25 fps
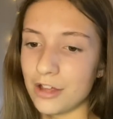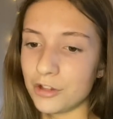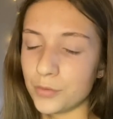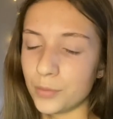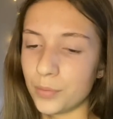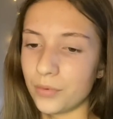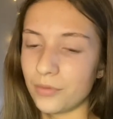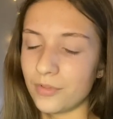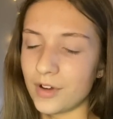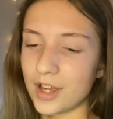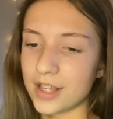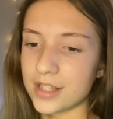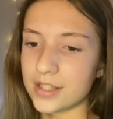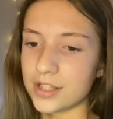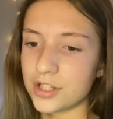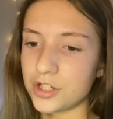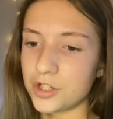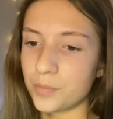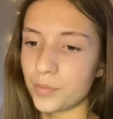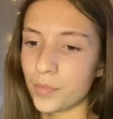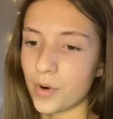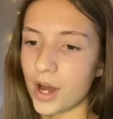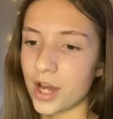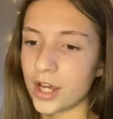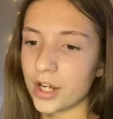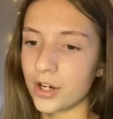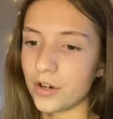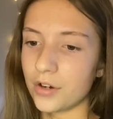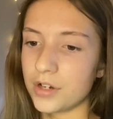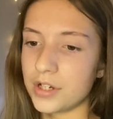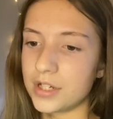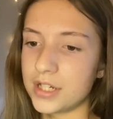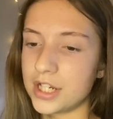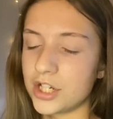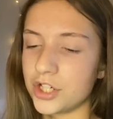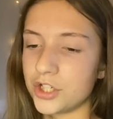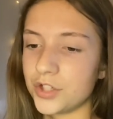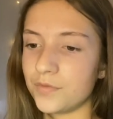the professor to buy her a
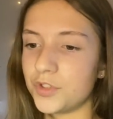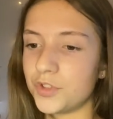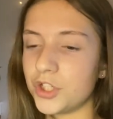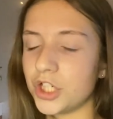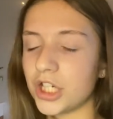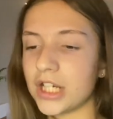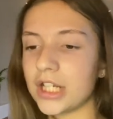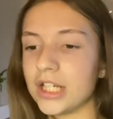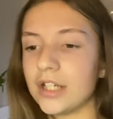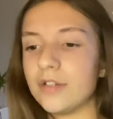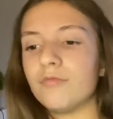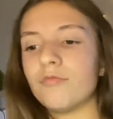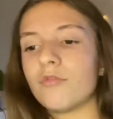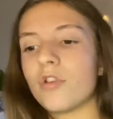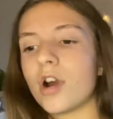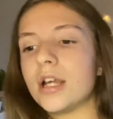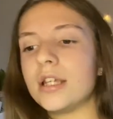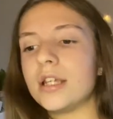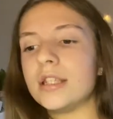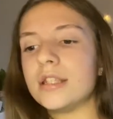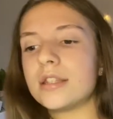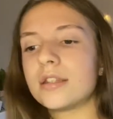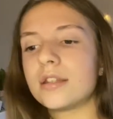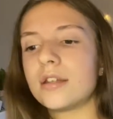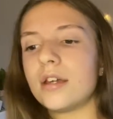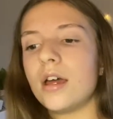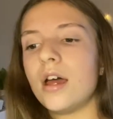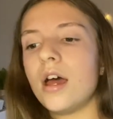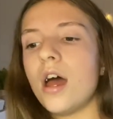dish of chicken and rice.